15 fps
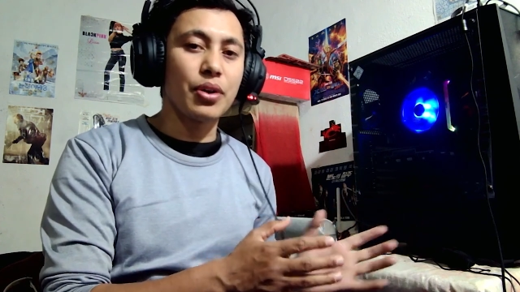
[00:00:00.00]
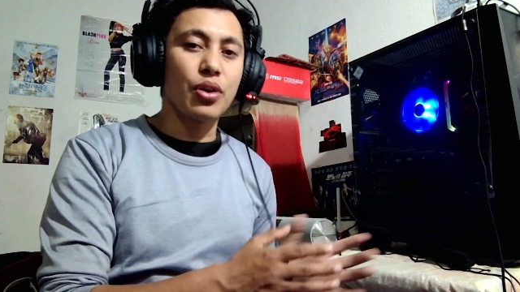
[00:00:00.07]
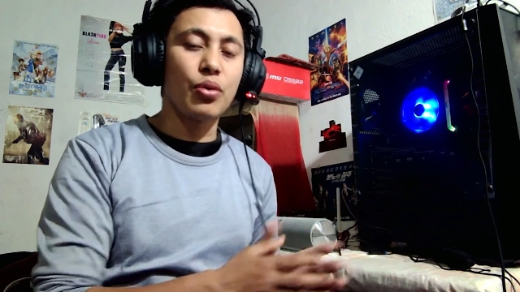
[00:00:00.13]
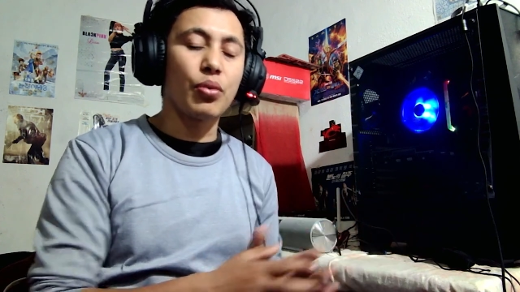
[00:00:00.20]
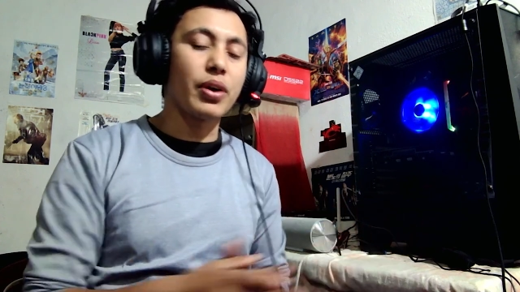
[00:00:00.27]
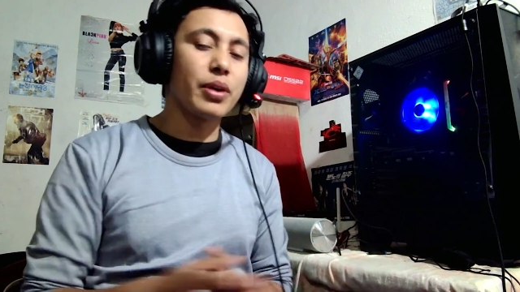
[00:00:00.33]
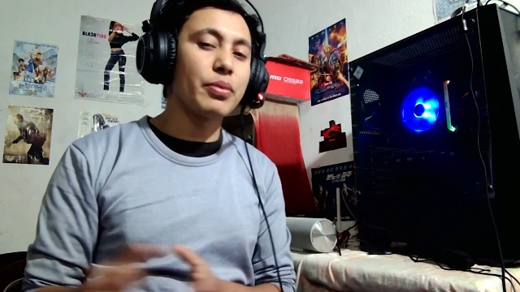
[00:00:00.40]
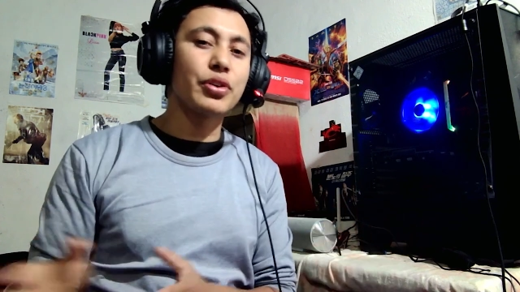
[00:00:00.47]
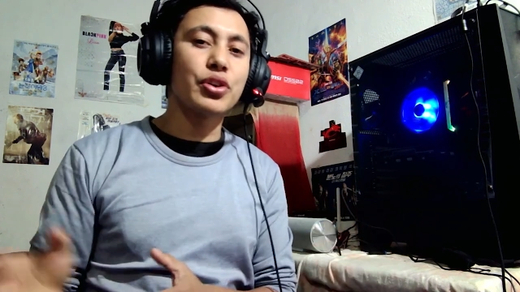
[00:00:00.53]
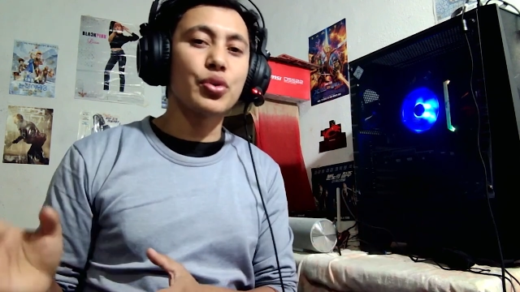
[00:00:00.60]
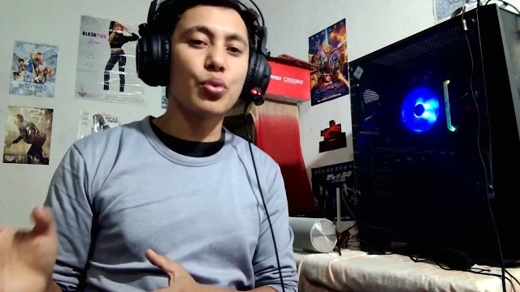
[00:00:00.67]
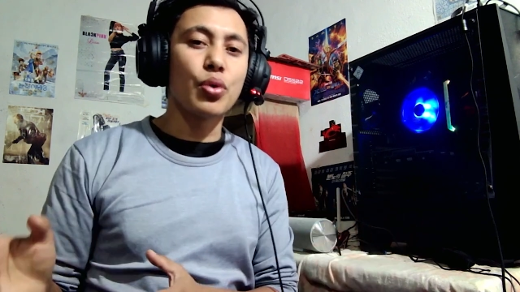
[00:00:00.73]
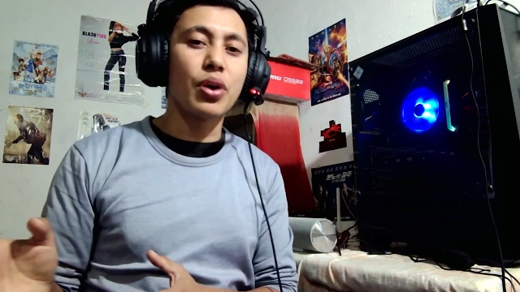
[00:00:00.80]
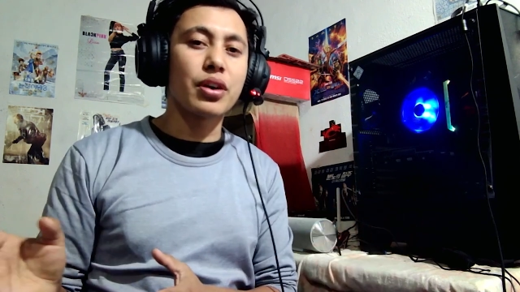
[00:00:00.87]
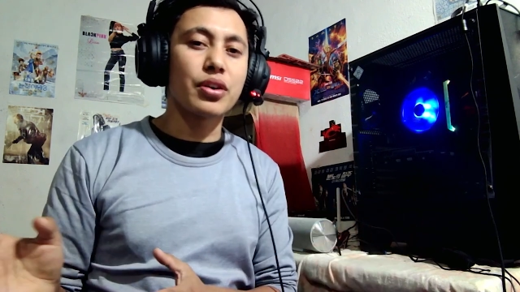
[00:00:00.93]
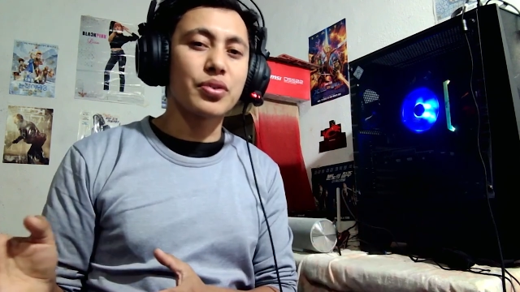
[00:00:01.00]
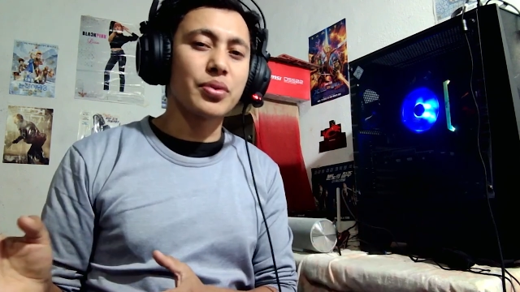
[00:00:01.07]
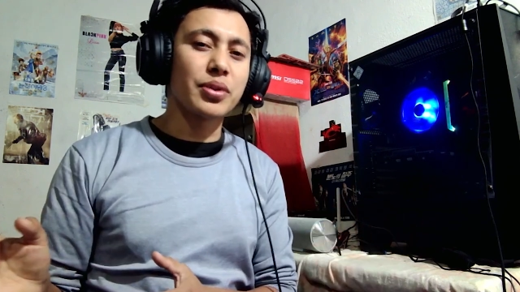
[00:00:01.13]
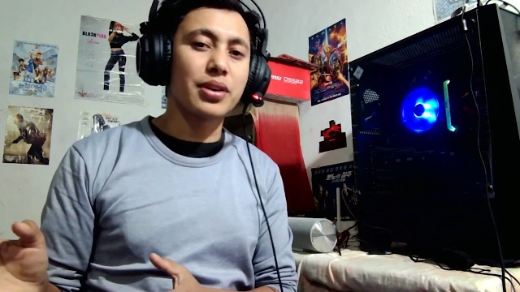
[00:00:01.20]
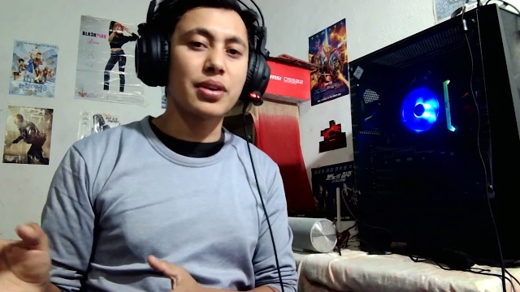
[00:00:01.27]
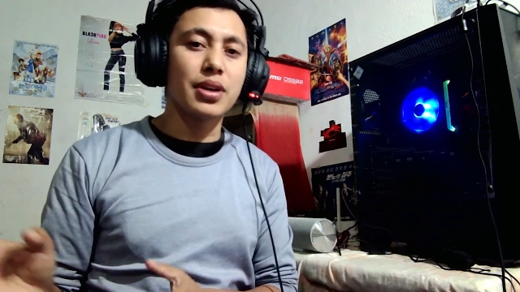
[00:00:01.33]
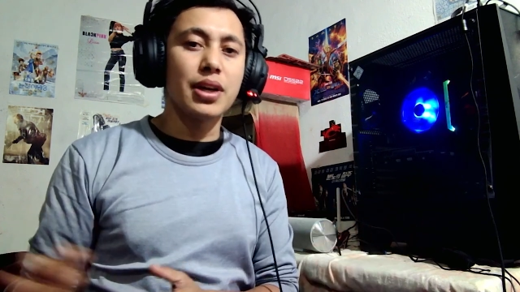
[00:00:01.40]
whatever you are
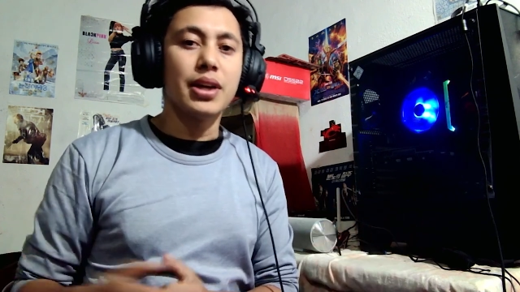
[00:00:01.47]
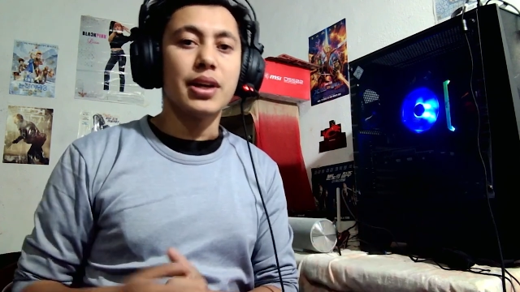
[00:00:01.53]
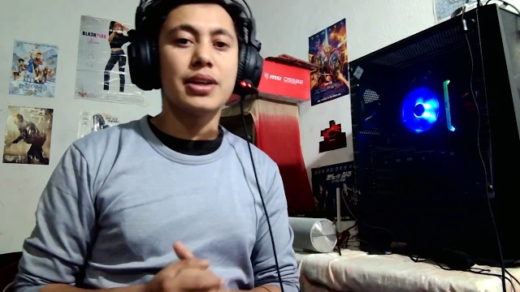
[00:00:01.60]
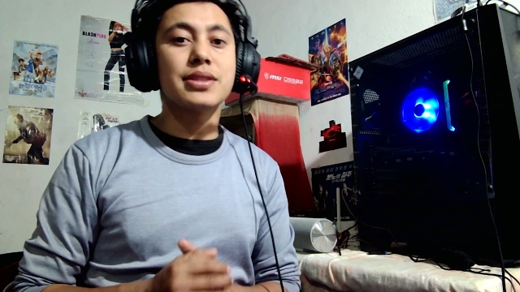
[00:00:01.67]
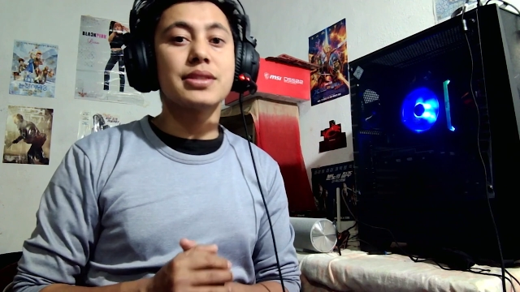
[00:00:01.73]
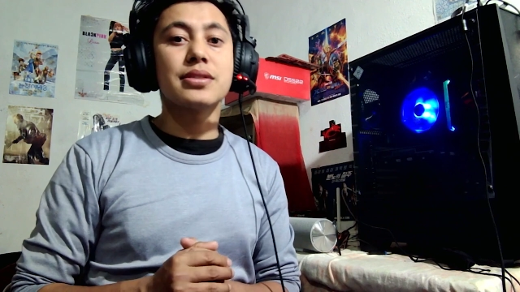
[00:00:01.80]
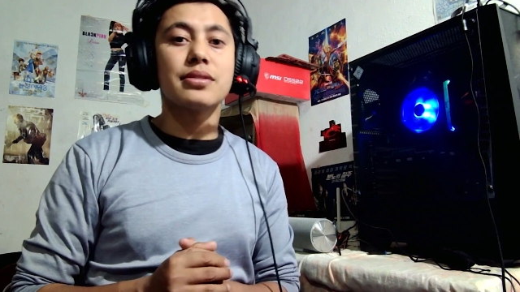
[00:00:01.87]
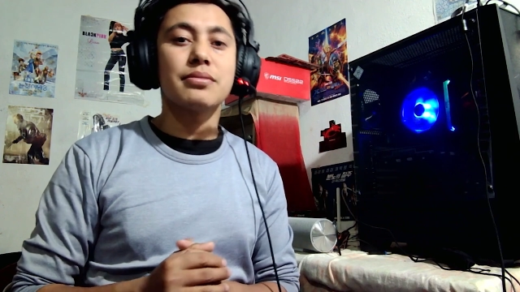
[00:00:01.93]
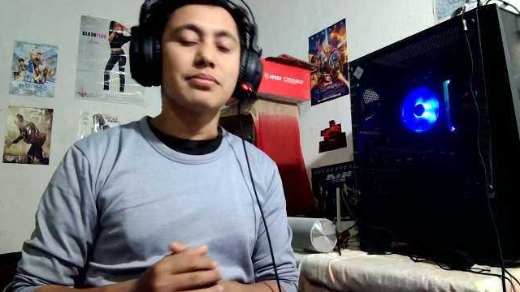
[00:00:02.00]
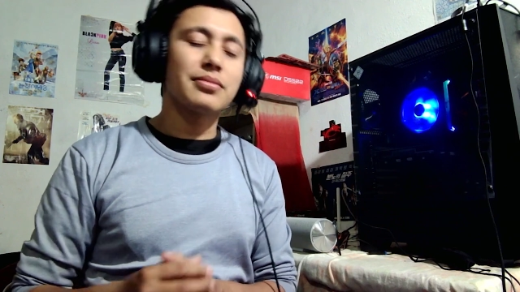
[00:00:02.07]
doing is